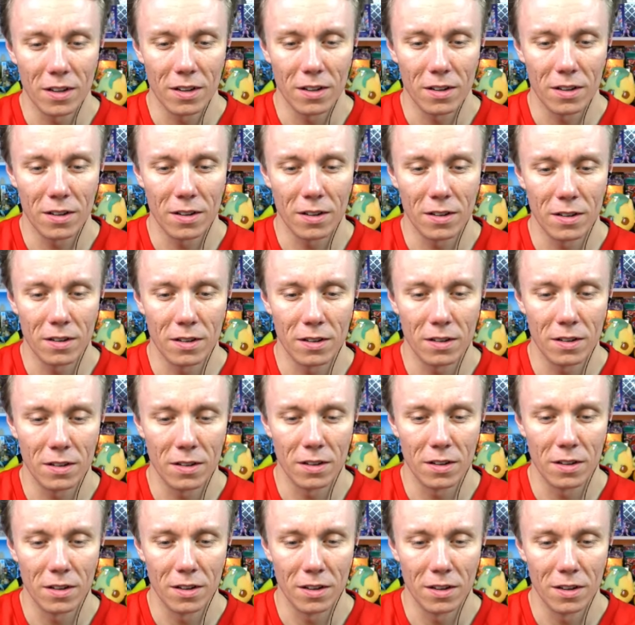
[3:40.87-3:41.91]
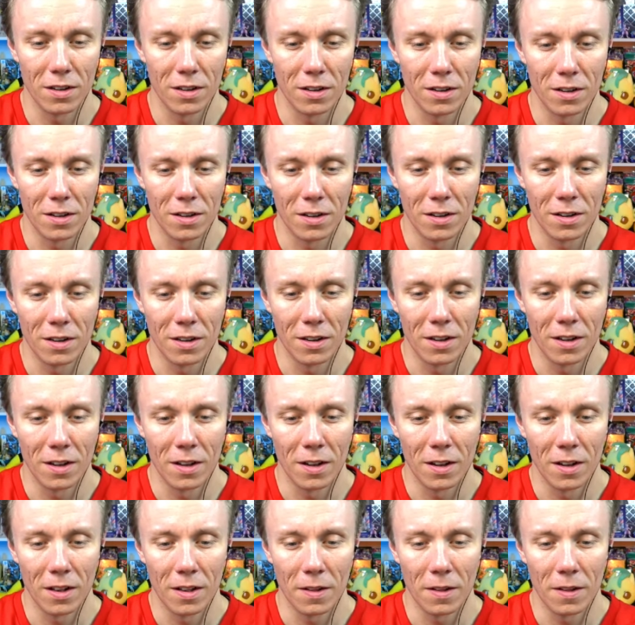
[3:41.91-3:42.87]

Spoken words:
[no speech]